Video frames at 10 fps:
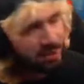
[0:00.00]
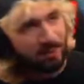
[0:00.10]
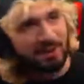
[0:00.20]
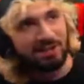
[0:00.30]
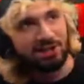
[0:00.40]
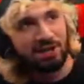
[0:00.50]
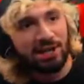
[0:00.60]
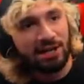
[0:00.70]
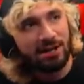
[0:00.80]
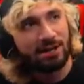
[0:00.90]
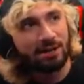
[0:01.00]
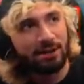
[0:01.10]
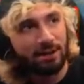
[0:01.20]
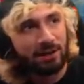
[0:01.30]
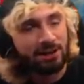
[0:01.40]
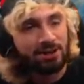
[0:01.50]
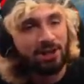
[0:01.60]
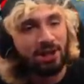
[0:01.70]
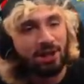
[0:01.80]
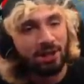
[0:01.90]
it be she? Like
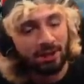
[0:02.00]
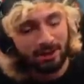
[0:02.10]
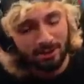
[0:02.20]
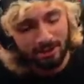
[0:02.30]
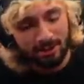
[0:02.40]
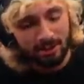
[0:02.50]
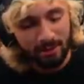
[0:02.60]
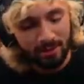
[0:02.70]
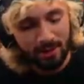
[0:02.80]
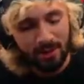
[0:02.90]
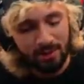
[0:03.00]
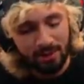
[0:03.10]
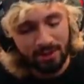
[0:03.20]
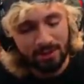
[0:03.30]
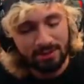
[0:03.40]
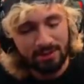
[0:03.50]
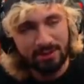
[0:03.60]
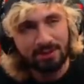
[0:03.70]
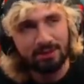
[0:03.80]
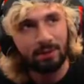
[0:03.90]
she? Like because
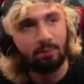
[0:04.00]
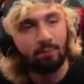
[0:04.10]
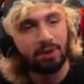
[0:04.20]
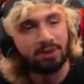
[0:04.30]
it's a, it's